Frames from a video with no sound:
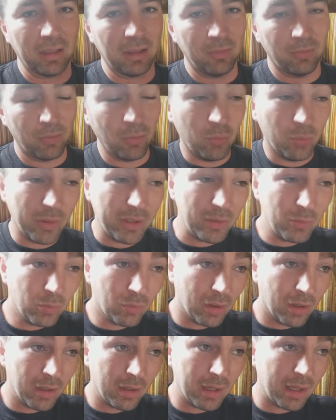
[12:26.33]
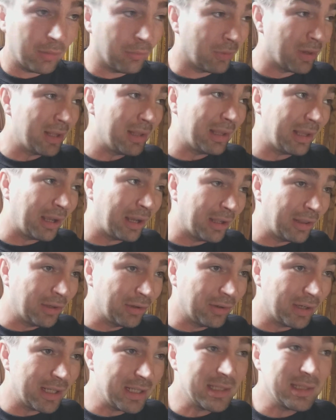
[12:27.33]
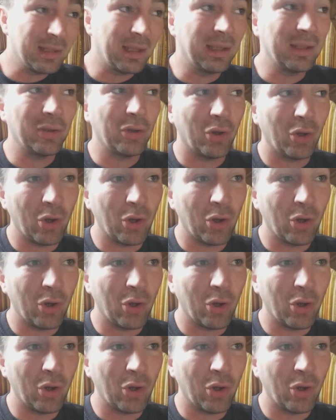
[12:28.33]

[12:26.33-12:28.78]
if you read one and read the other, it's like,